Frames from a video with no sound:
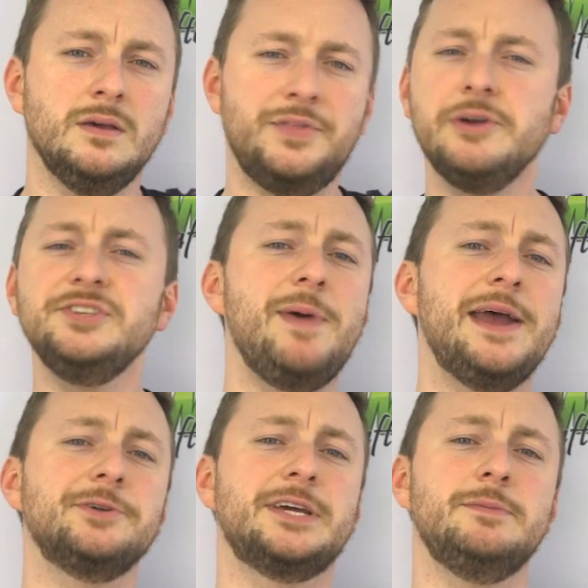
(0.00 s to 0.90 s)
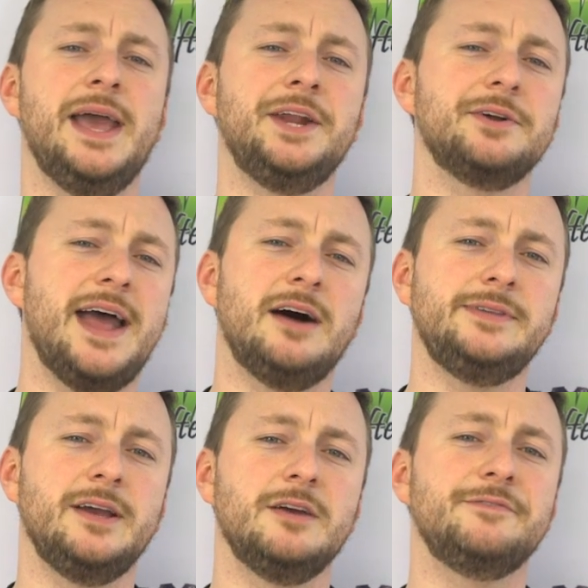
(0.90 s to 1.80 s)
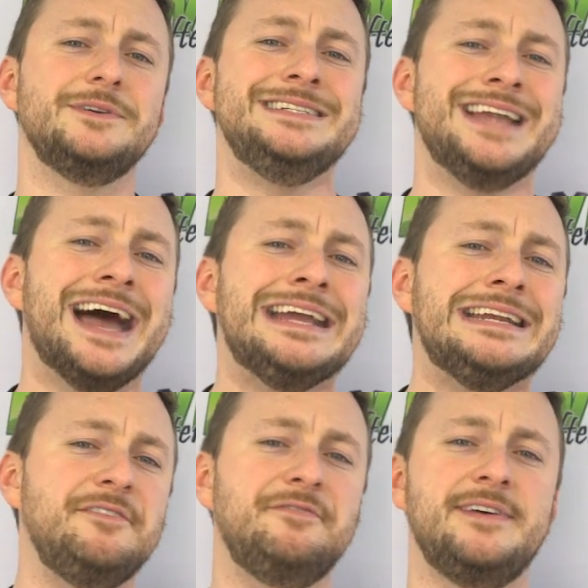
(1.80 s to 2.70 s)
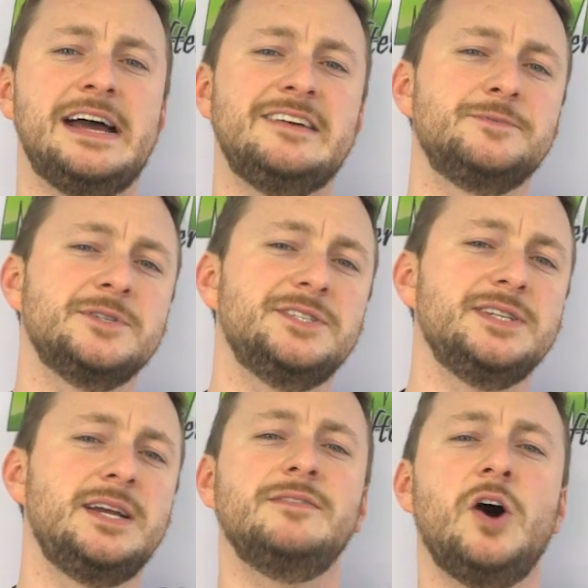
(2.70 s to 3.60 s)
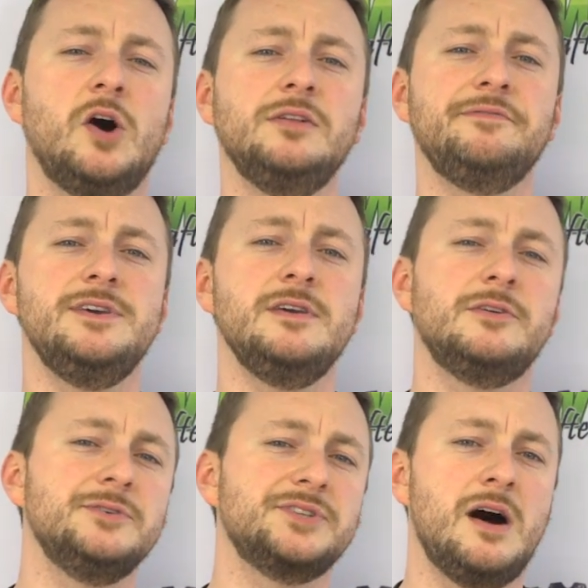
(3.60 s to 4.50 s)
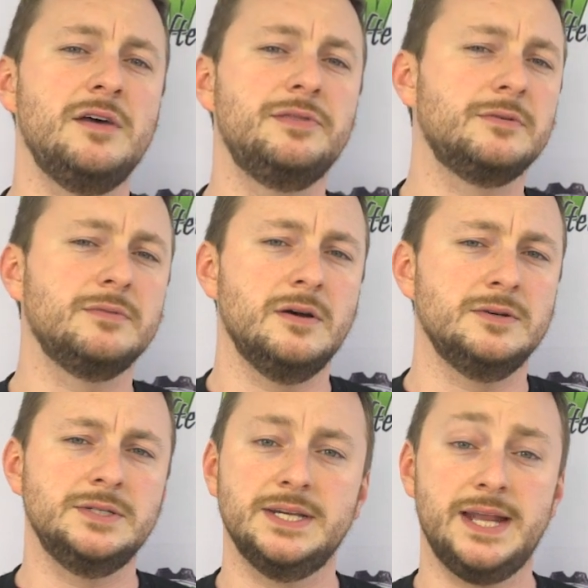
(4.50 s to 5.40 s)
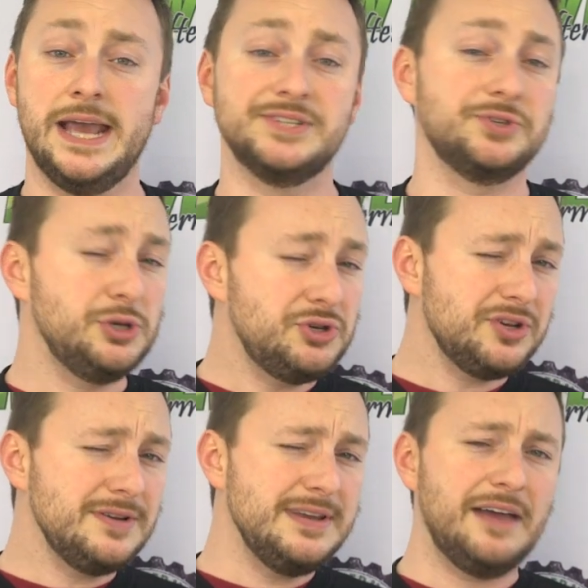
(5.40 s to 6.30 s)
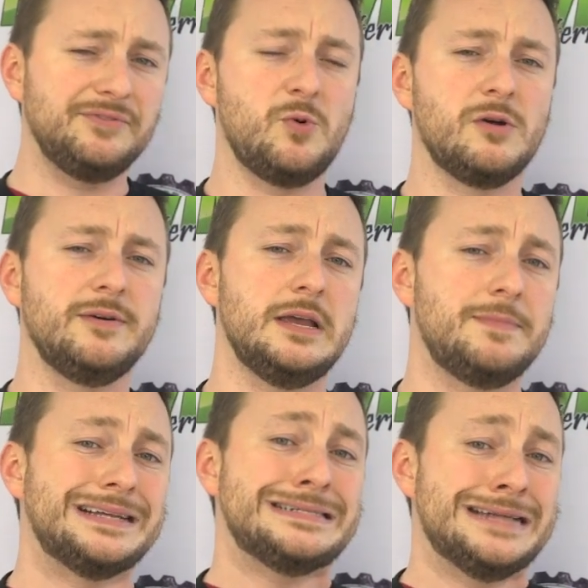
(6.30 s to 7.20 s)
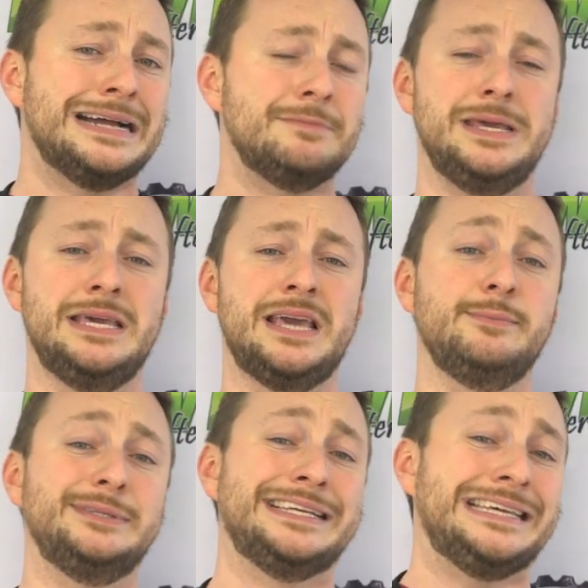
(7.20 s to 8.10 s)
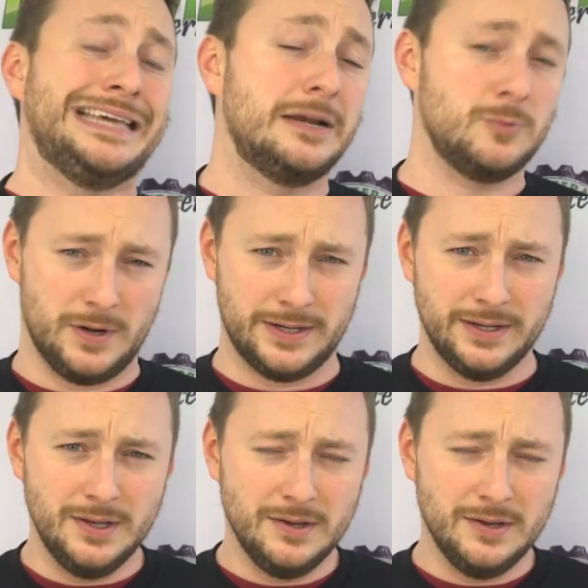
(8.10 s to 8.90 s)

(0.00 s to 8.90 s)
There's a Pedal Commander out there for 95% of all vehicles on the road today, so you shouldn't have to worry about not being able to get one